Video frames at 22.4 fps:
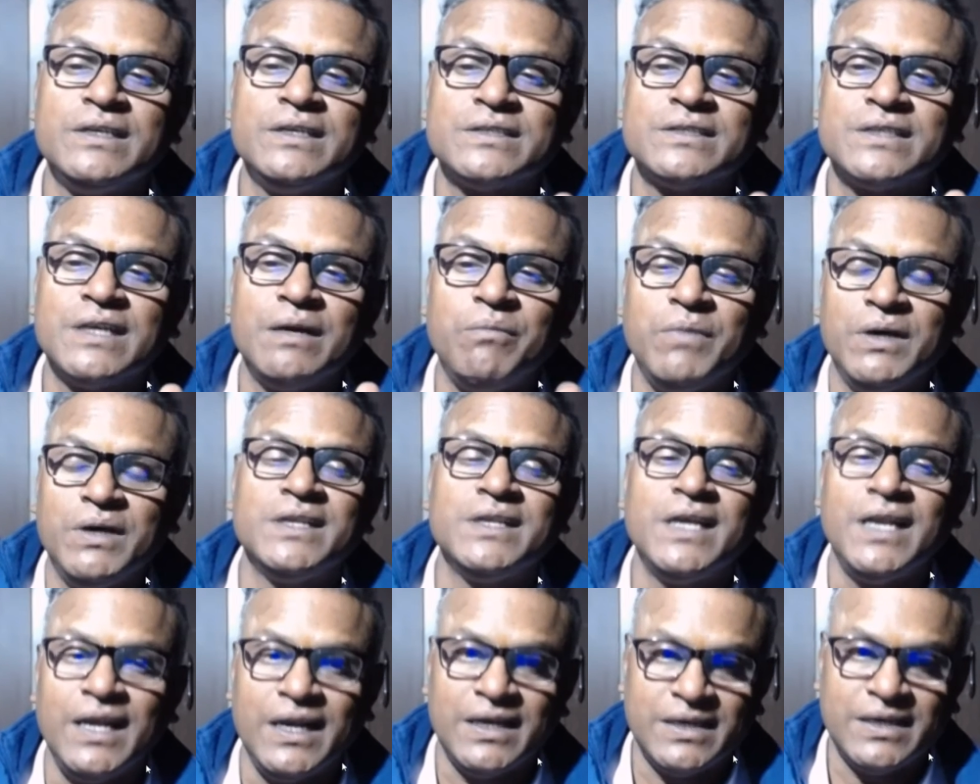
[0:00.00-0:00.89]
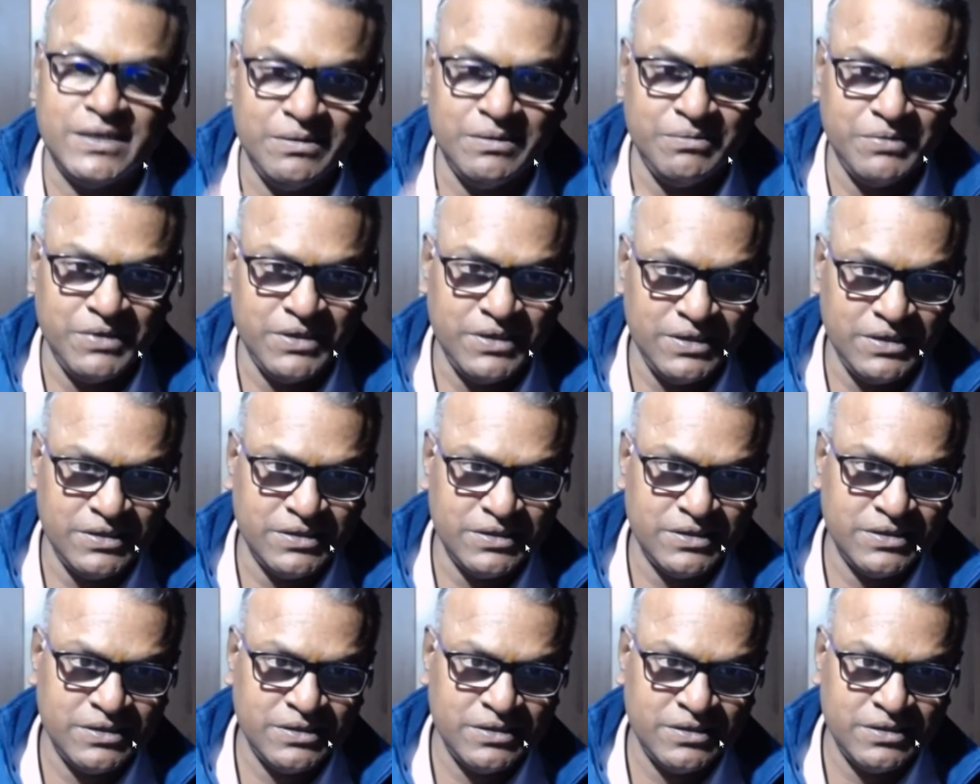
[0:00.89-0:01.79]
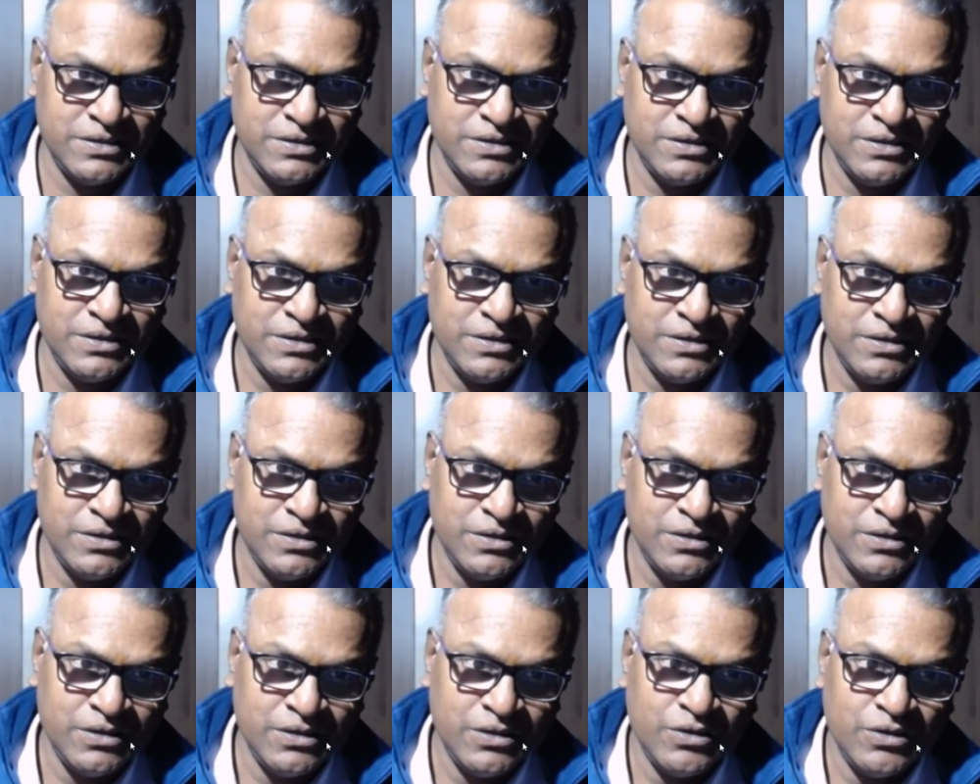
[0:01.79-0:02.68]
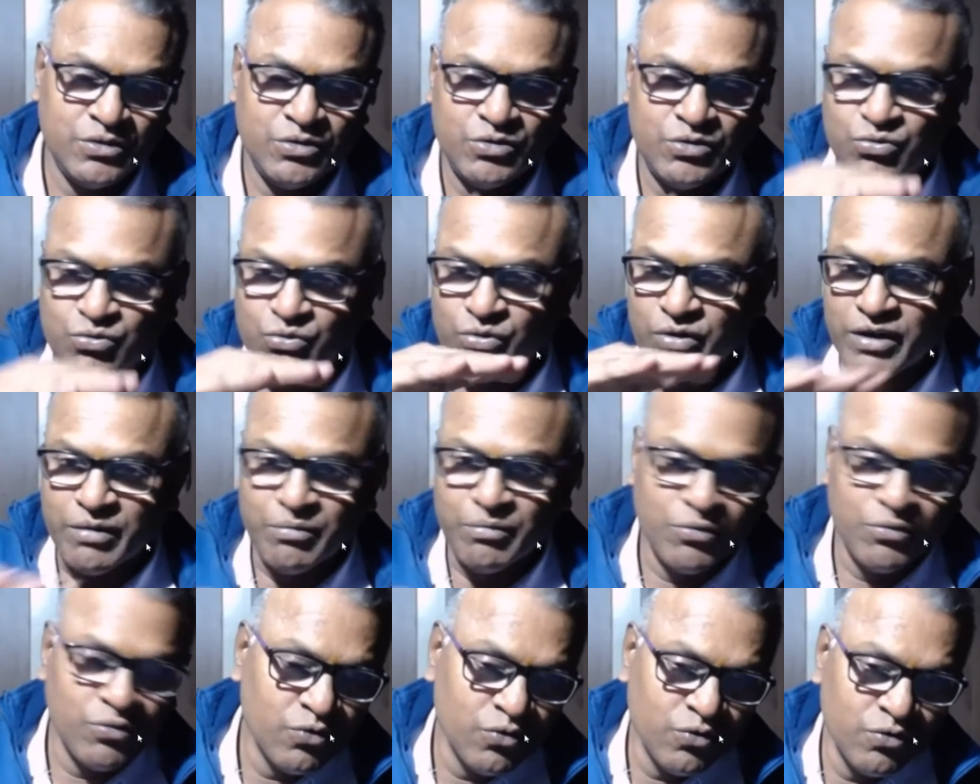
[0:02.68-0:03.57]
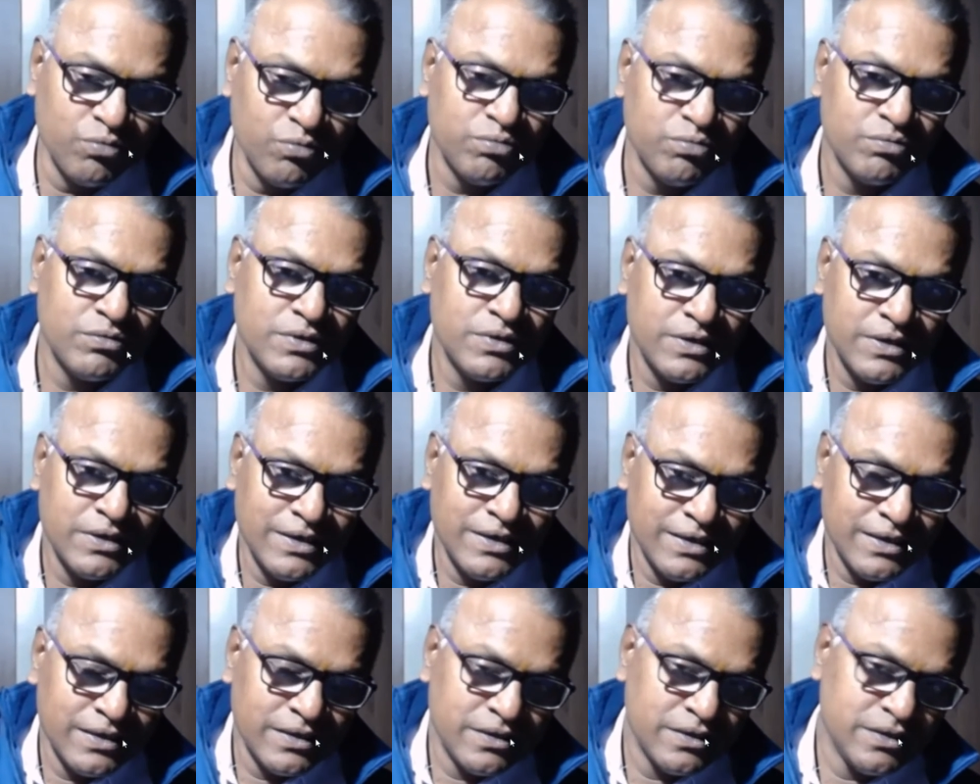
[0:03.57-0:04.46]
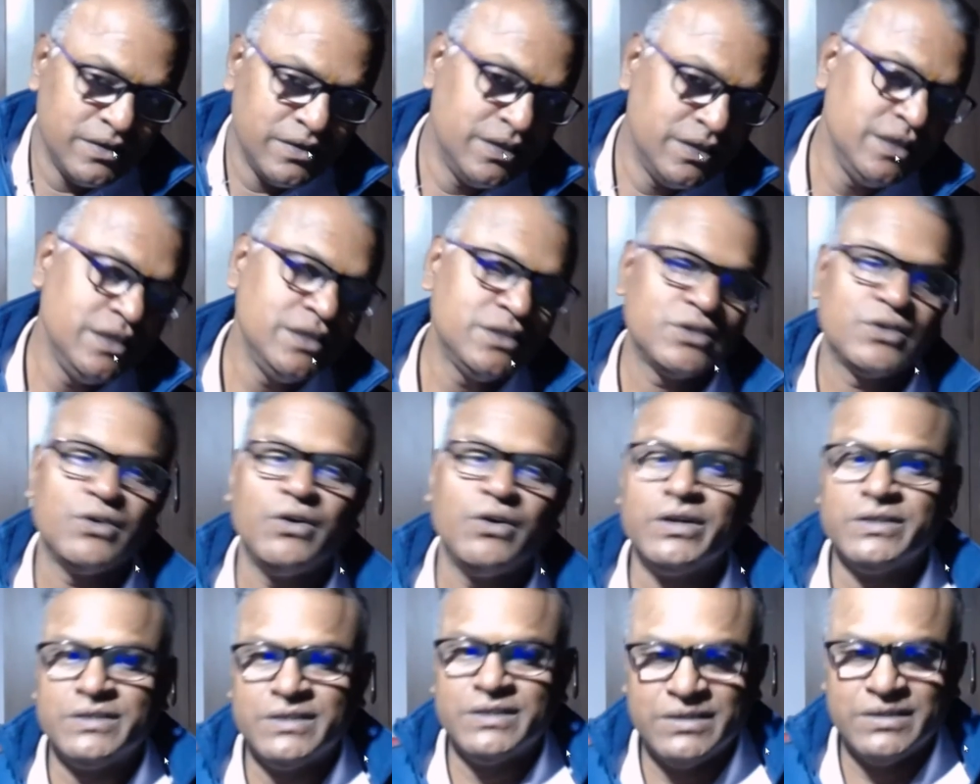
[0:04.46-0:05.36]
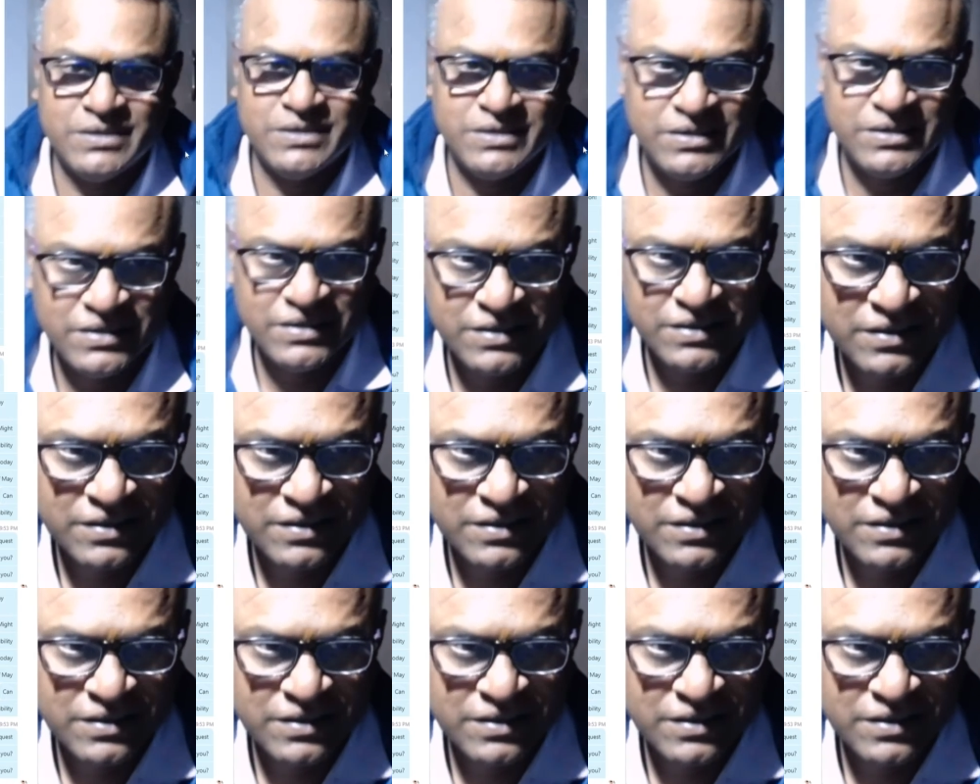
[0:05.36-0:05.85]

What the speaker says: some other activities to remove these causes